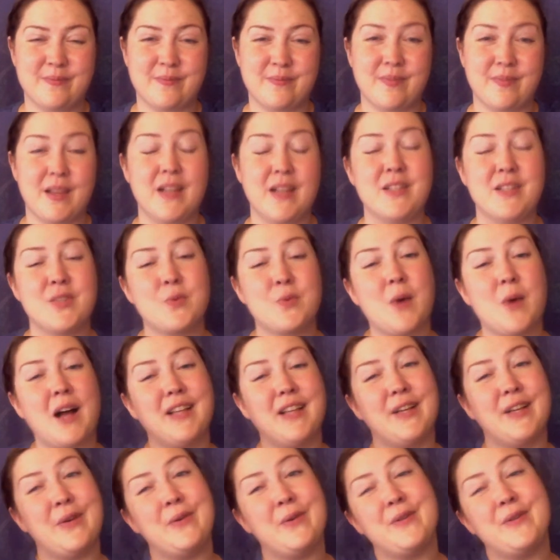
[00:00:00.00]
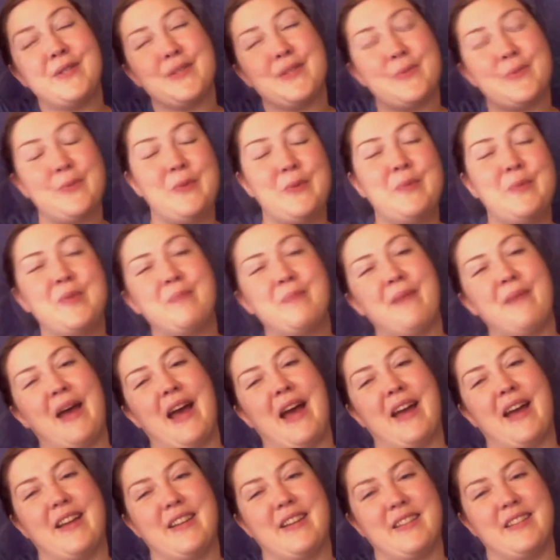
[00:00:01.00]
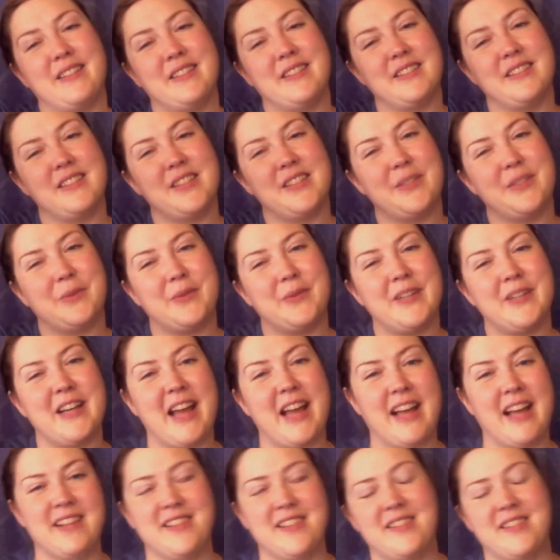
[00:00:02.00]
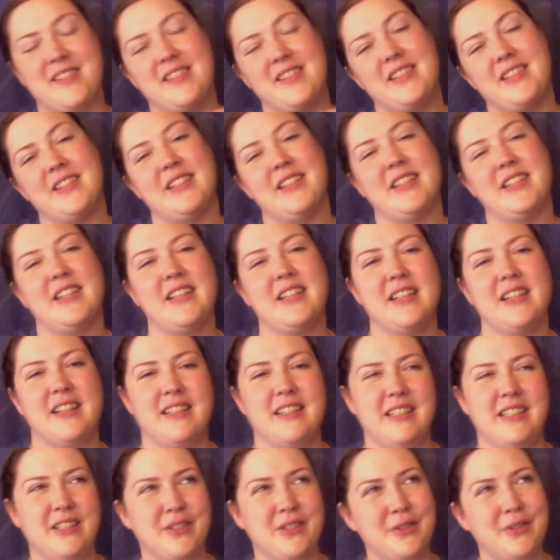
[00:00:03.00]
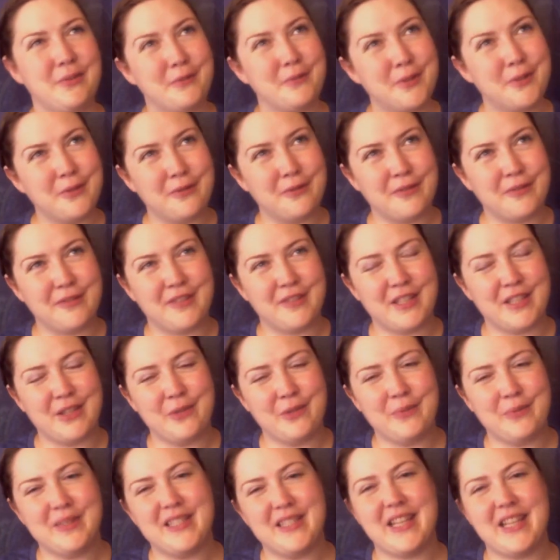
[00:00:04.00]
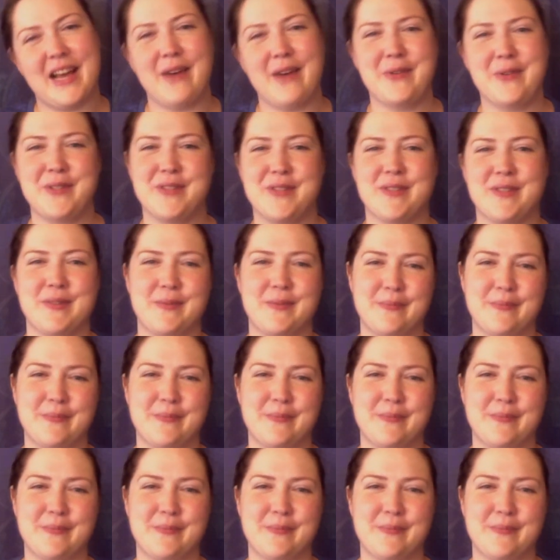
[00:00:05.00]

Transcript: Swallow swooped back to her nest near the roof of the human's house.